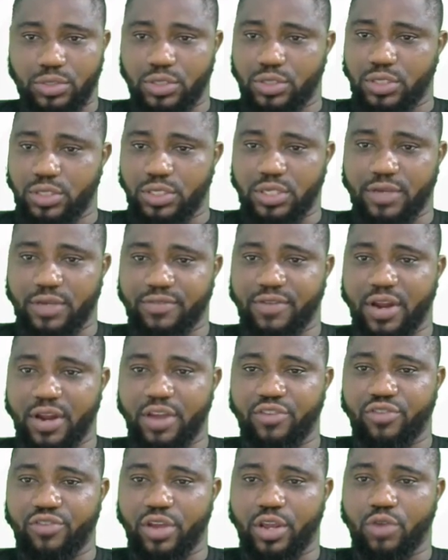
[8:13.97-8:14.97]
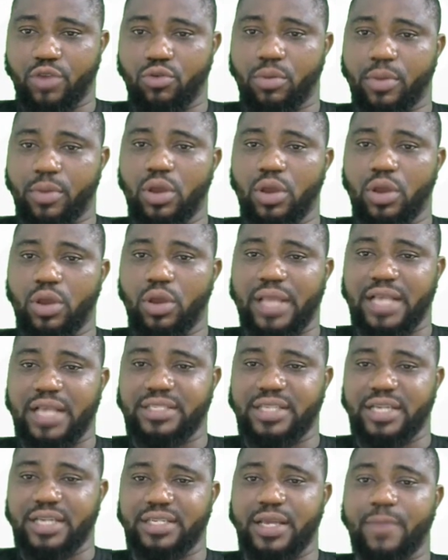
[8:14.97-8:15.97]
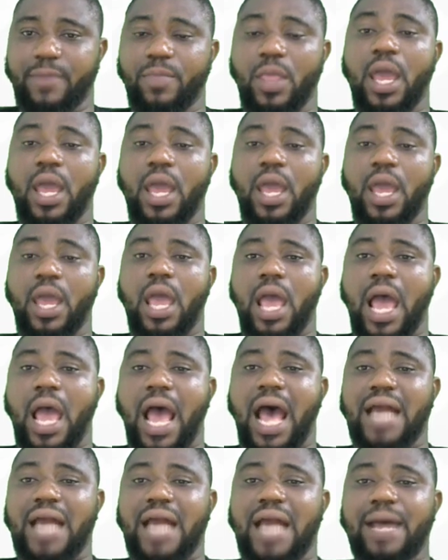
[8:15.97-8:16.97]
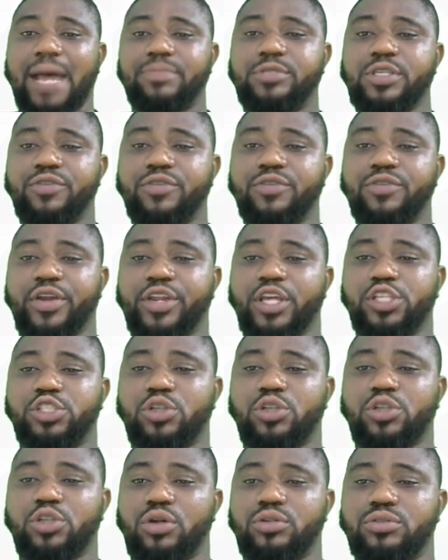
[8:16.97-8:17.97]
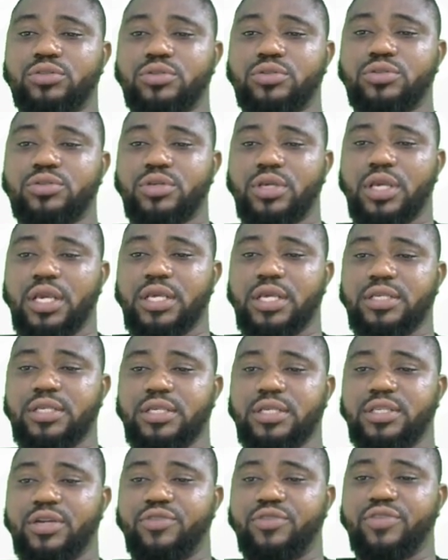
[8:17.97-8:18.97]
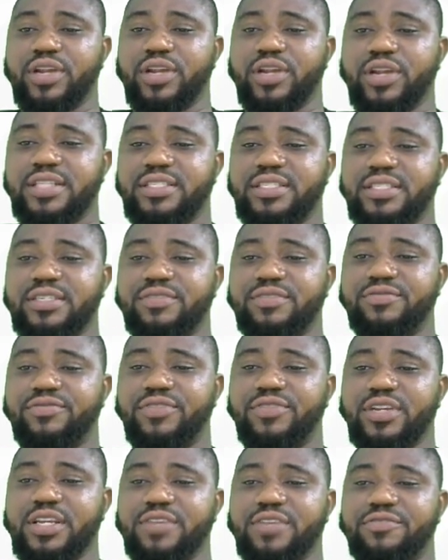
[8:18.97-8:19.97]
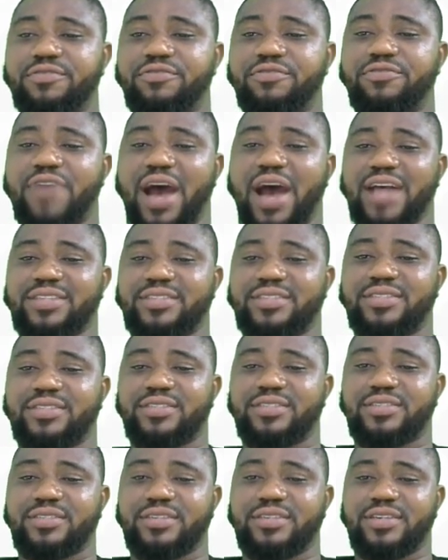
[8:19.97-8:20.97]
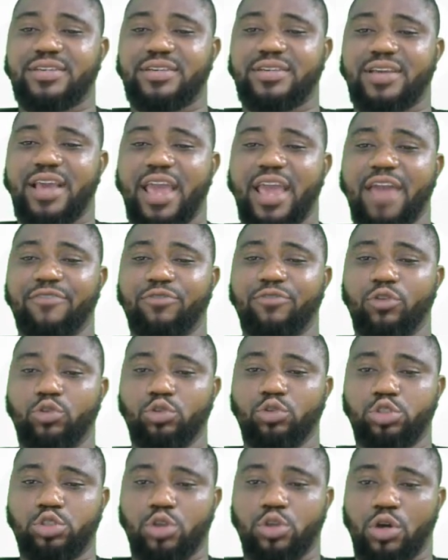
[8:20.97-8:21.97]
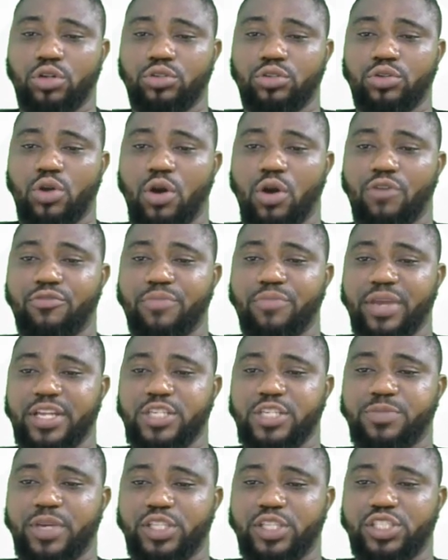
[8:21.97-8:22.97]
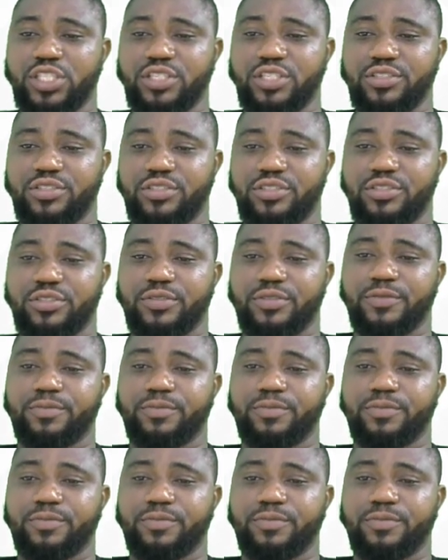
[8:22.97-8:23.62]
This is a very tricky one, but look what I said here. Adaptive radiation is the relatively fast evolution of many species.